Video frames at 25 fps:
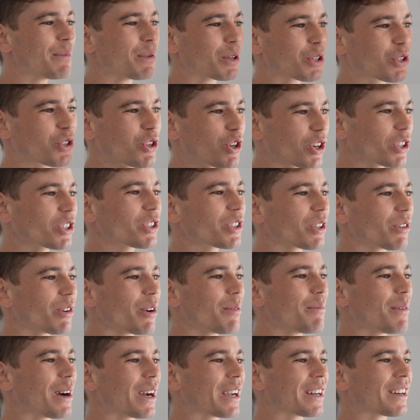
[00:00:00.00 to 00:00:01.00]
But just a
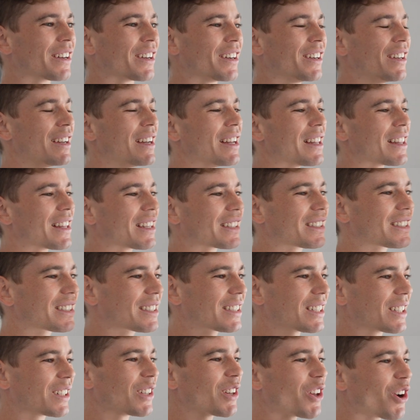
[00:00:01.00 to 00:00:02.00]
reminder, there's
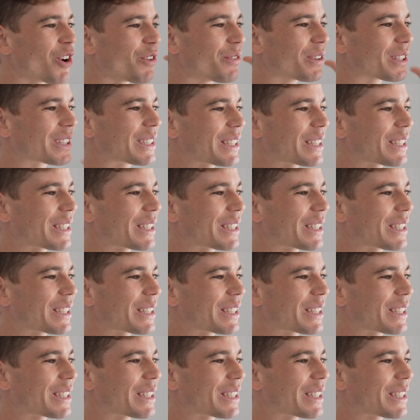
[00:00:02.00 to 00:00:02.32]
still over